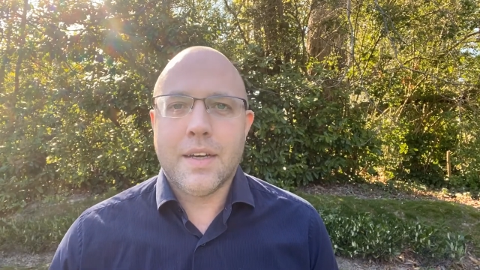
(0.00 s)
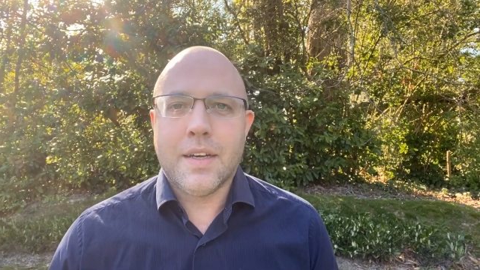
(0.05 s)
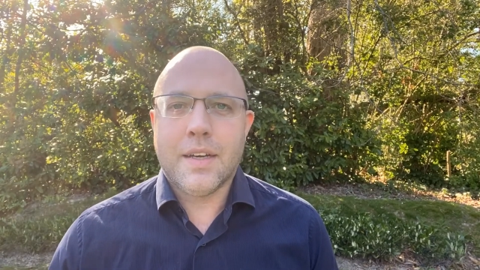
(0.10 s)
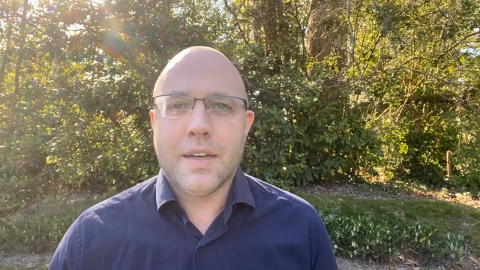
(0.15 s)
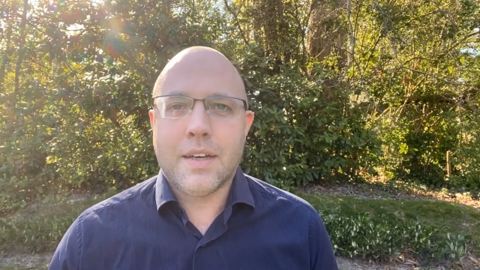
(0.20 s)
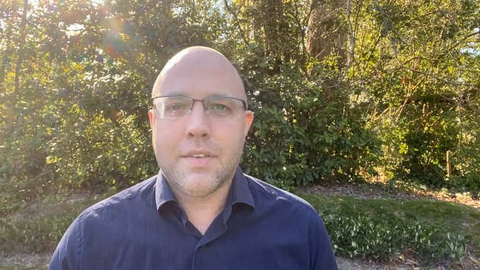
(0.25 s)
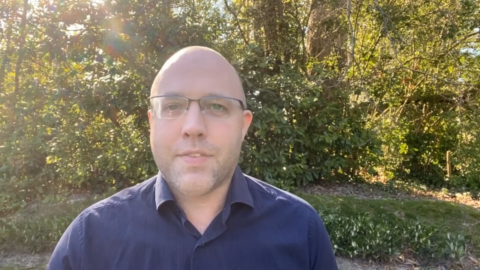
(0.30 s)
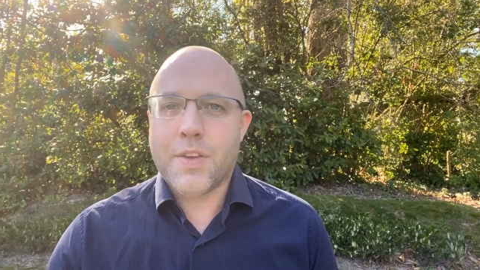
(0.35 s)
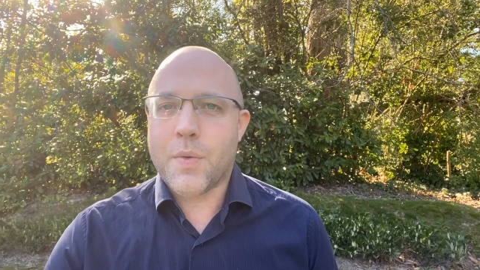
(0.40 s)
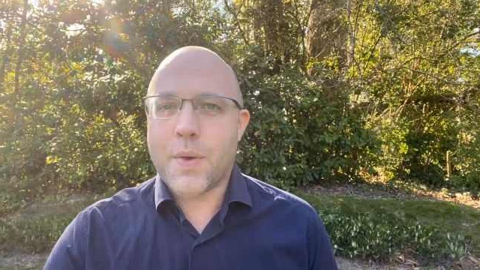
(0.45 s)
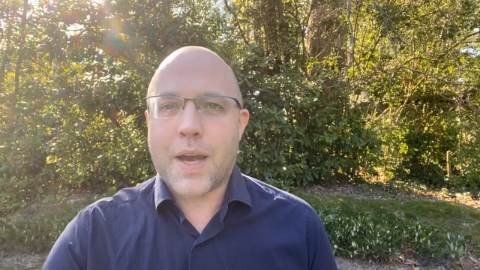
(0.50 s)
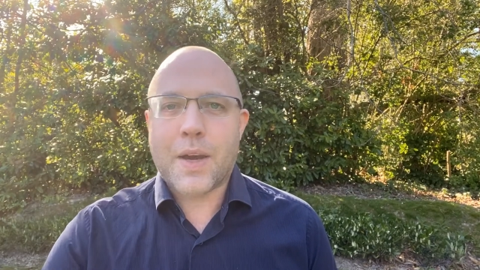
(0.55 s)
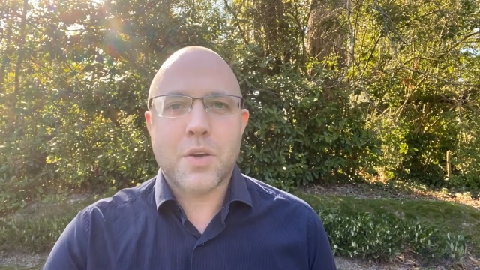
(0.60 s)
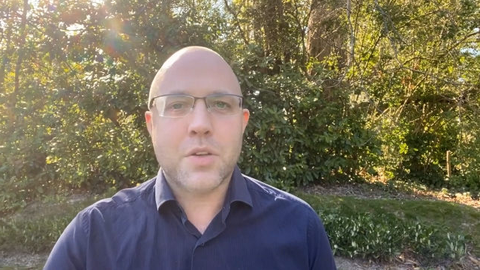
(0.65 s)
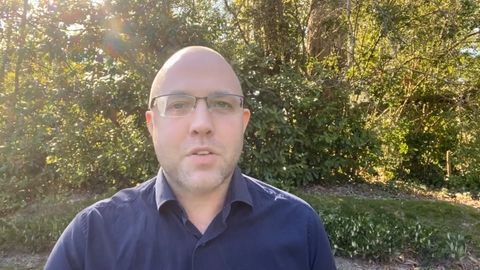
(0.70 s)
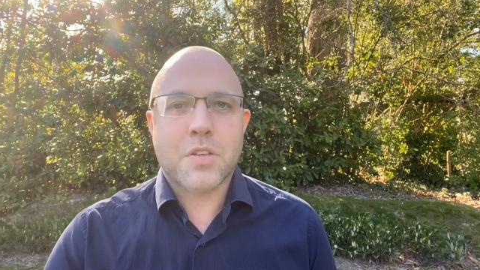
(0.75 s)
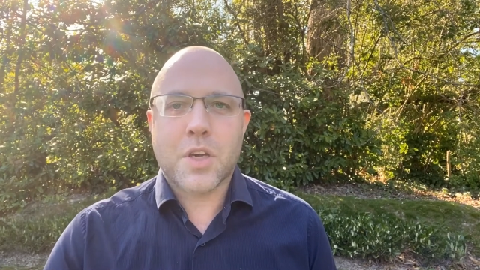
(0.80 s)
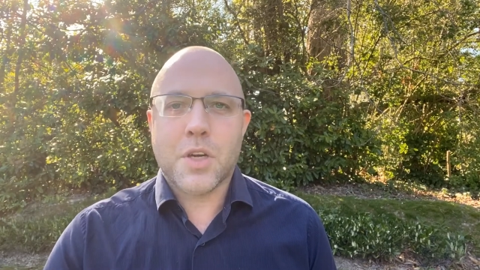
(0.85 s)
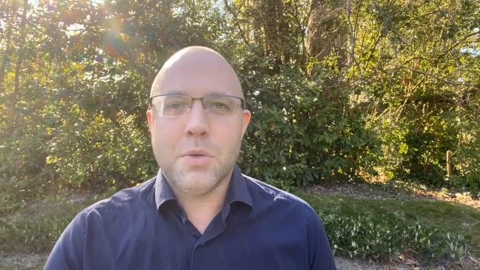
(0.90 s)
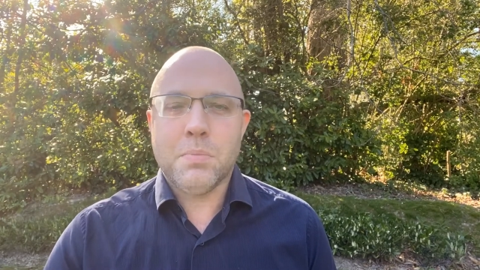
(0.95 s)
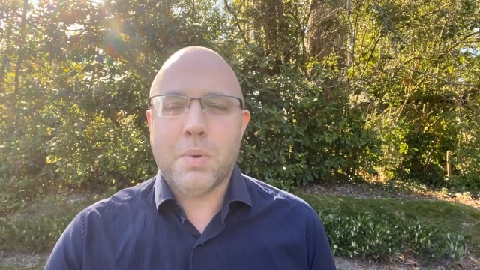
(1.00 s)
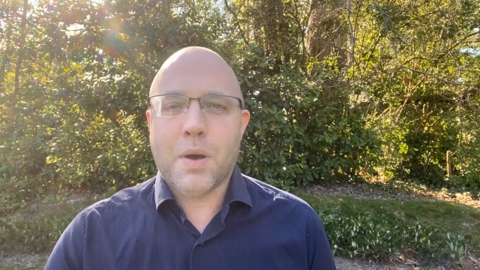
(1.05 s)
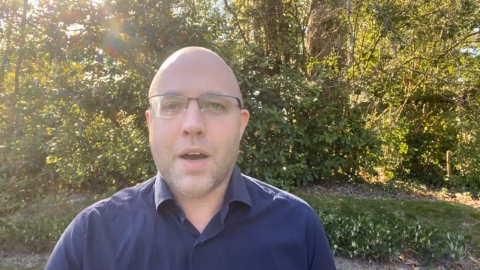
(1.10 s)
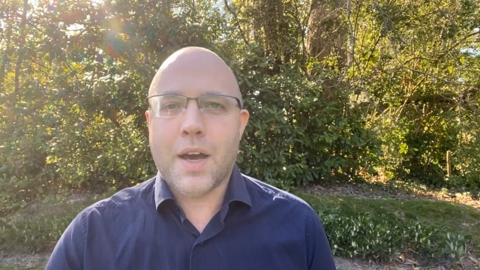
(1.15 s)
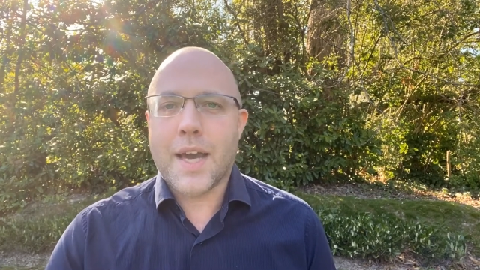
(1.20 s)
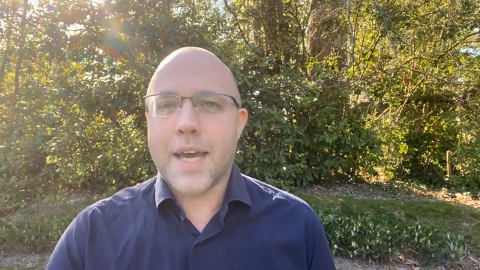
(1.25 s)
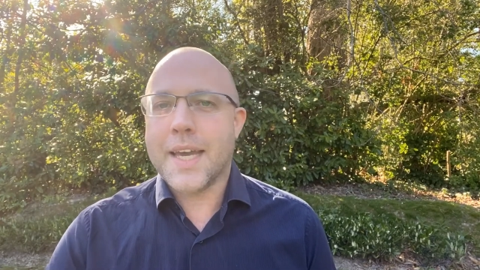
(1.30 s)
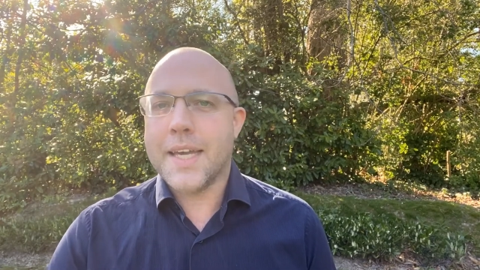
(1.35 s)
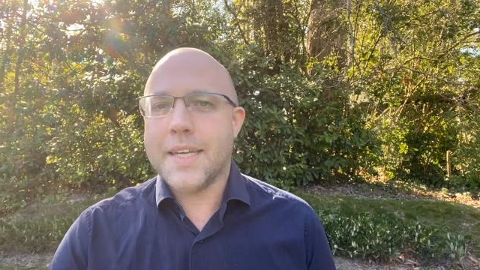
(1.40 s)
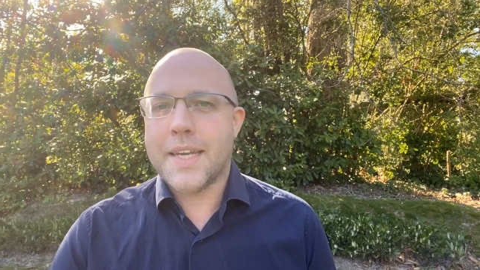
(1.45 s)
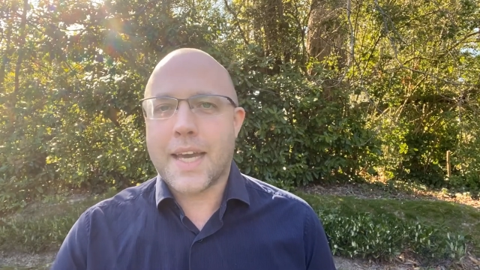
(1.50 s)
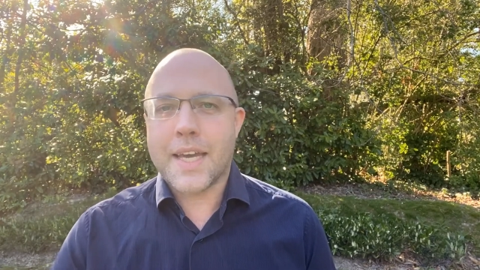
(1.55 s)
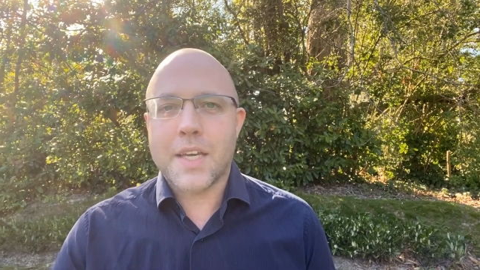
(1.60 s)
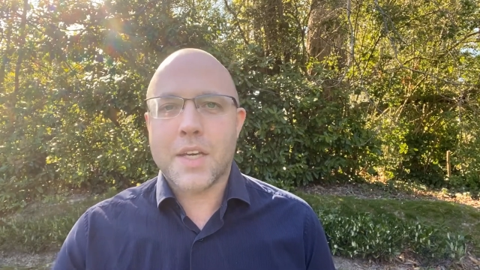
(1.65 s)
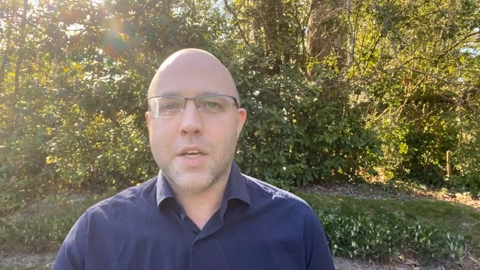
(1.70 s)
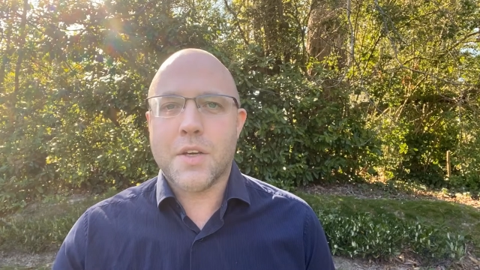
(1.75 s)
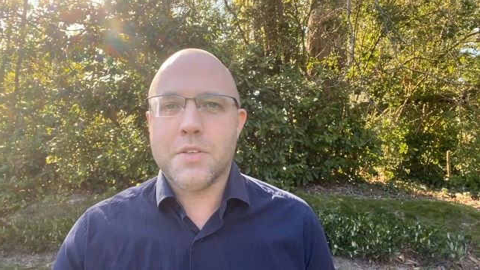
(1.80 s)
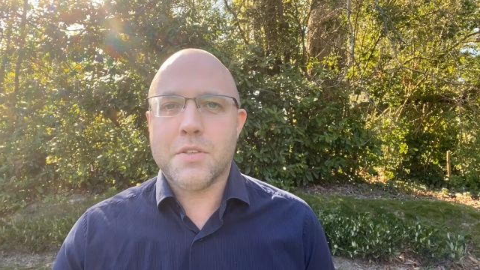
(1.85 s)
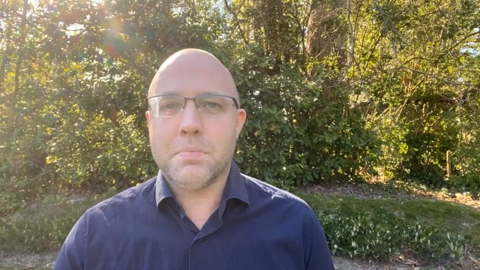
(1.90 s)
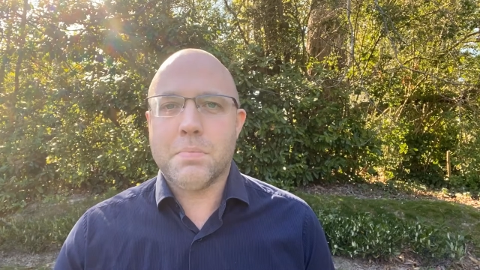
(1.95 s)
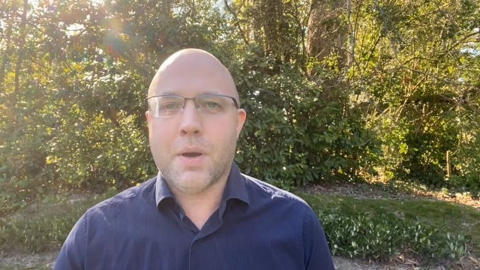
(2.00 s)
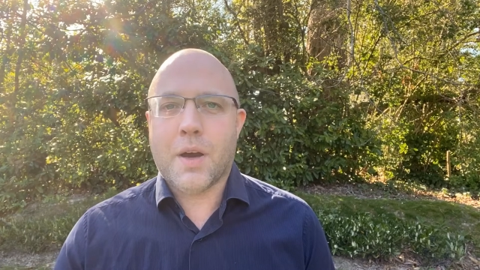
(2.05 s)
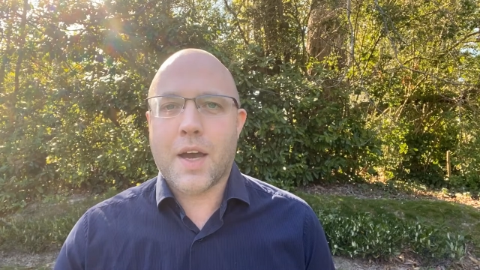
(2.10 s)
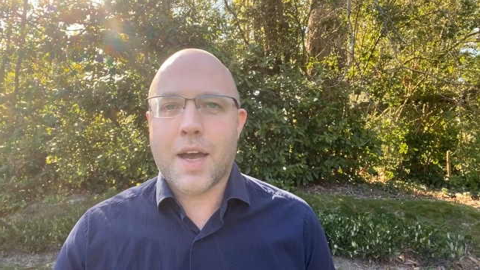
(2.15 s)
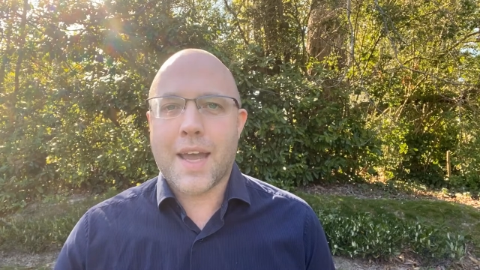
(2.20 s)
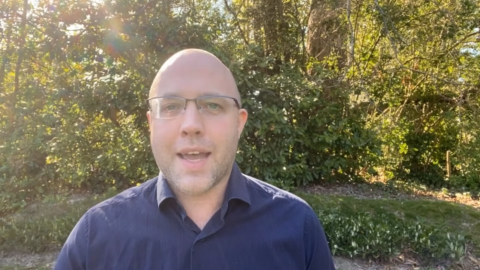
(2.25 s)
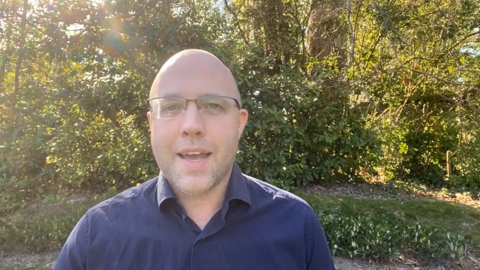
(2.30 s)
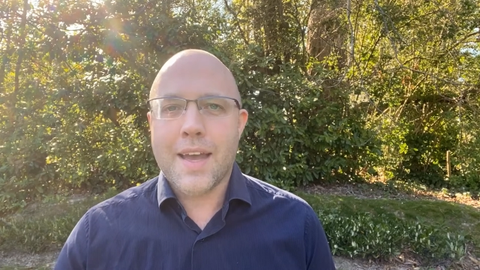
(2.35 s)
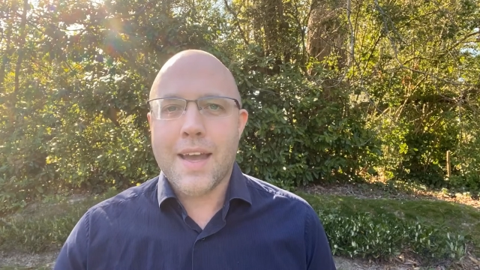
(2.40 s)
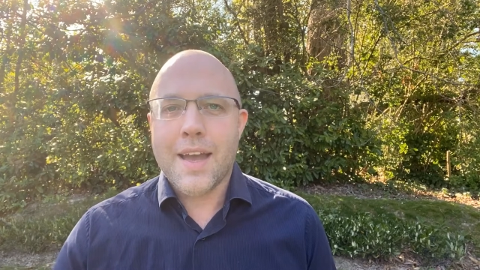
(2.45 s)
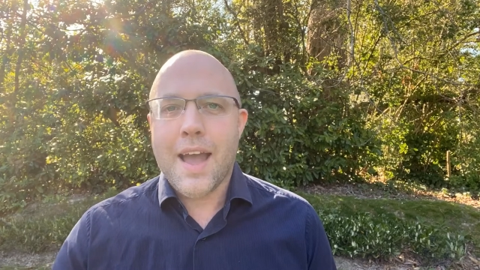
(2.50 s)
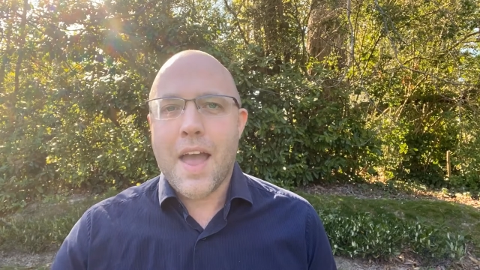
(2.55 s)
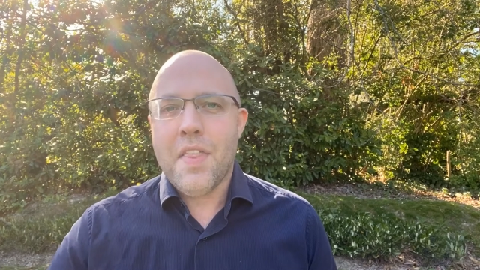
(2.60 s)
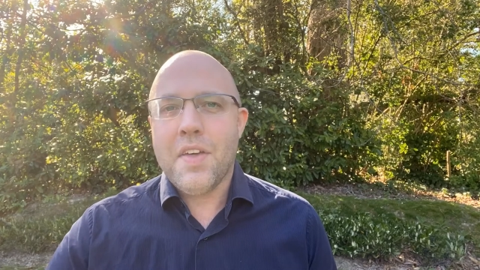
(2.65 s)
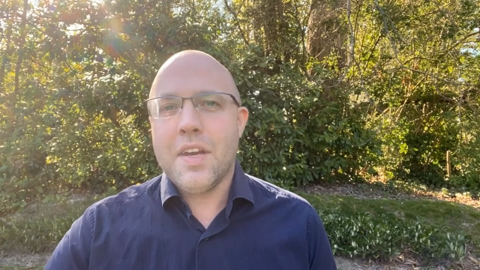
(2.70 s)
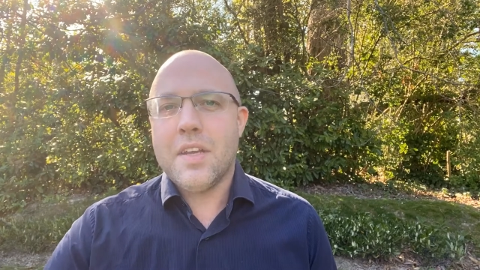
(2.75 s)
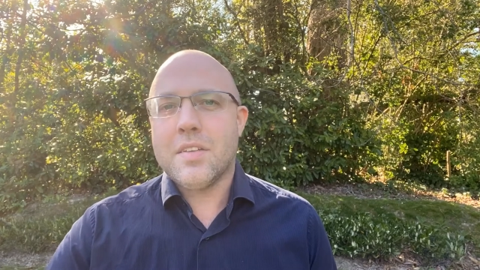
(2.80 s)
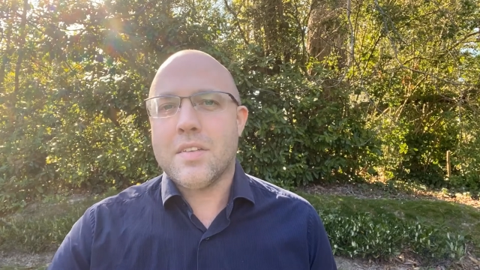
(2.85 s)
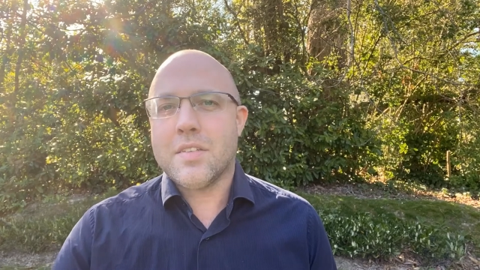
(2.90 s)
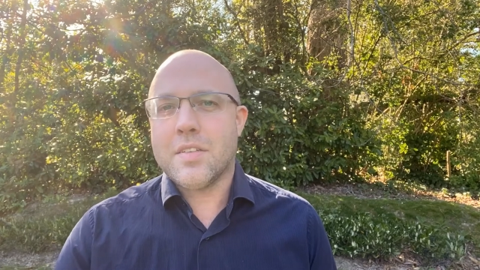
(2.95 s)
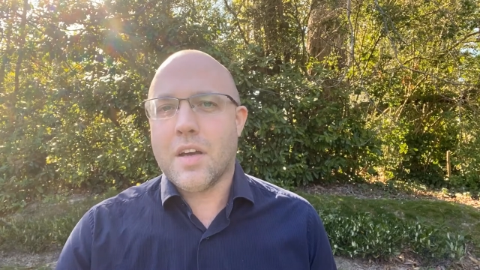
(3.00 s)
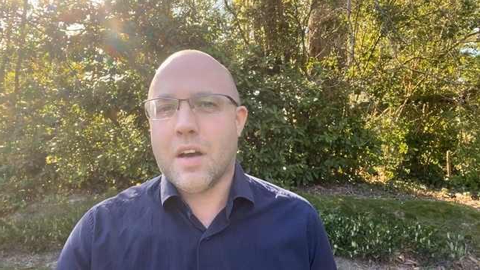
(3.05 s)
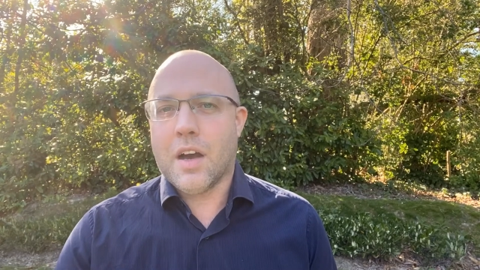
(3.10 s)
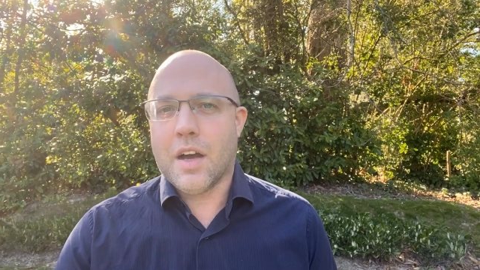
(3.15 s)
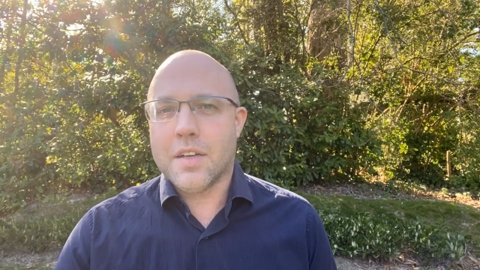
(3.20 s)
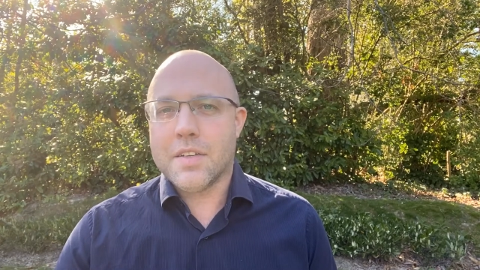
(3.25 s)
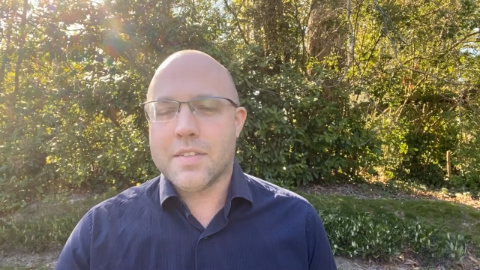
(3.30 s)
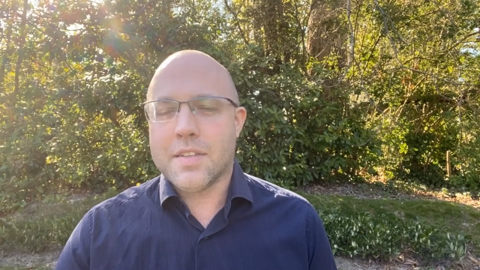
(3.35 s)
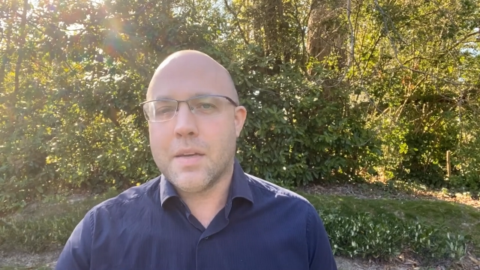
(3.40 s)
a few hours go by, a day goes by, then it starts.